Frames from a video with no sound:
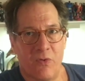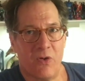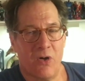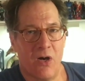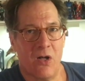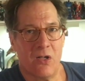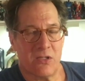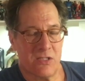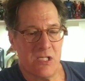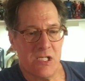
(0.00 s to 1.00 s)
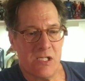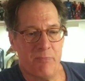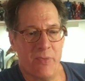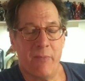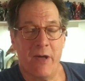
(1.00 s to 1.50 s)
called
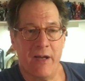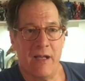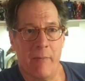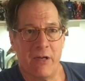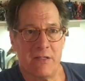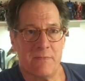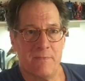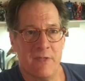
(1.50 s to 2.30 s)
Big Bang Comics